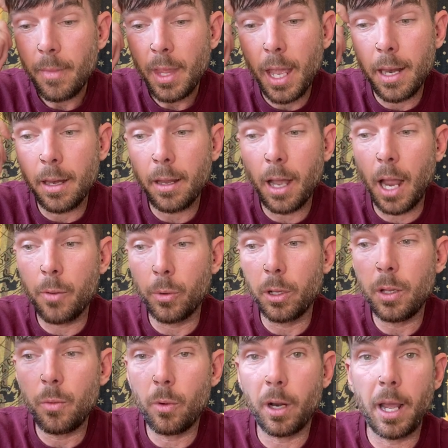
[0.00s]
And I
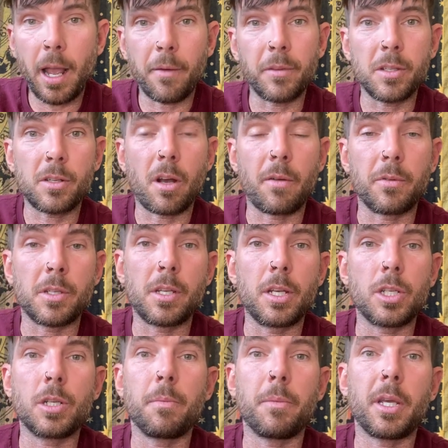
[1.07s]
really want to have this
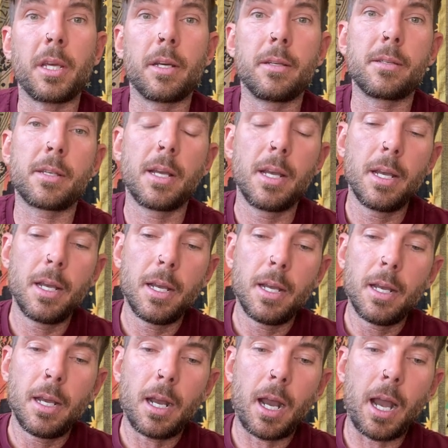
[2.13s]
conversation because
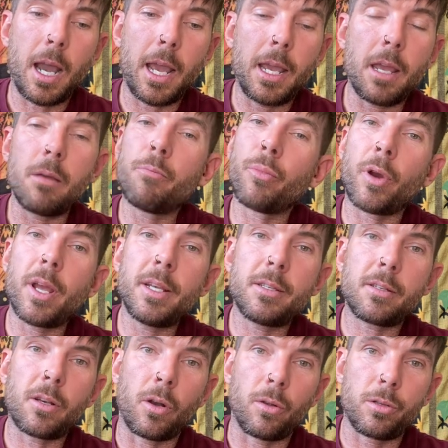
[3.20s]
I embrace
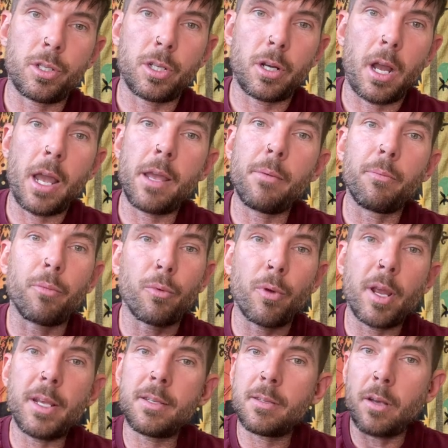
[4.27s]
culture. I
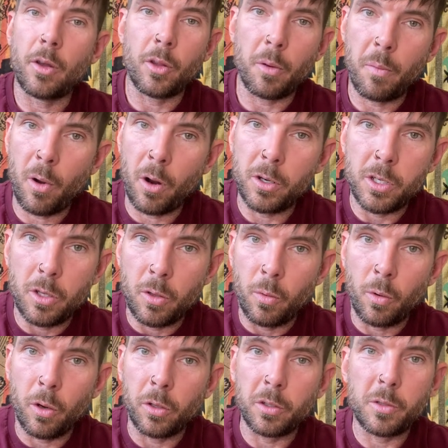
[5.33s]
embrace other parts of the
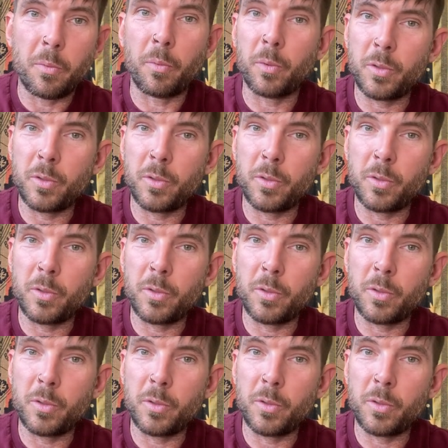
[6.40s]
world.